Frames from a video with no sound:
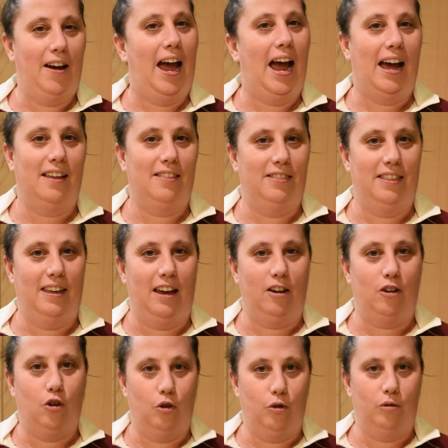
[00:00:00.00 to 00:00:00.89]
had
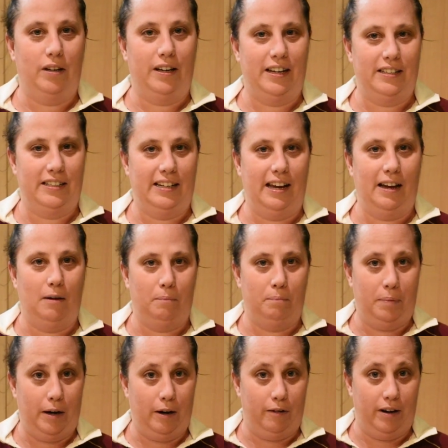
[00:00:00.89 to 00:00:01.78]
their cooling
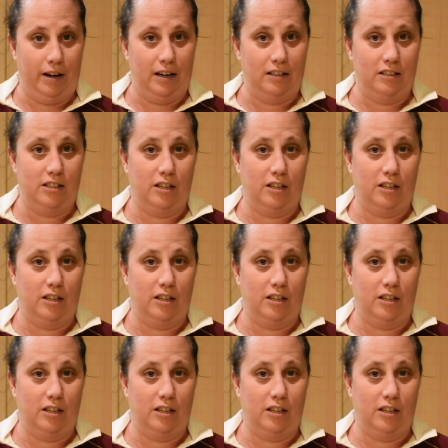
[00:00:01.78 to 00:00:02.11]
down period,